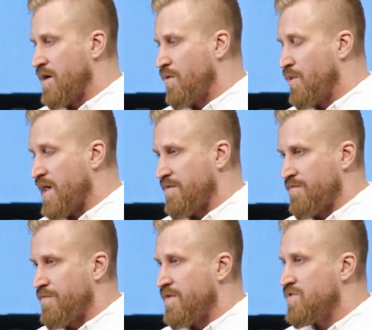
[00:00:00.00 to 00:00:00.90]
We have
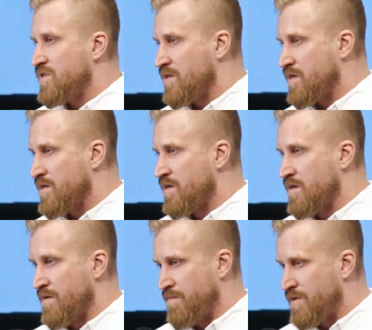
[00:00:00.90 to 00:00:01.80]
50
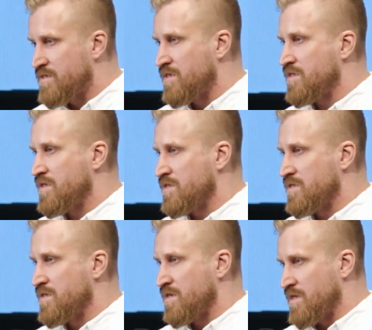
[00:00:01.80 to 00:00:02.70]

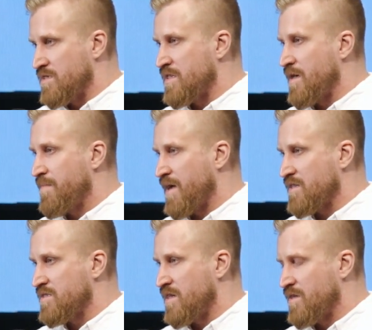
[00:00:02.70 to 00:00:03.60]
businesses inside
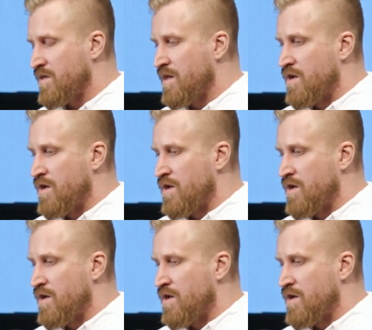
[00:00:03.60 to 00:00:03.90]
Pakistan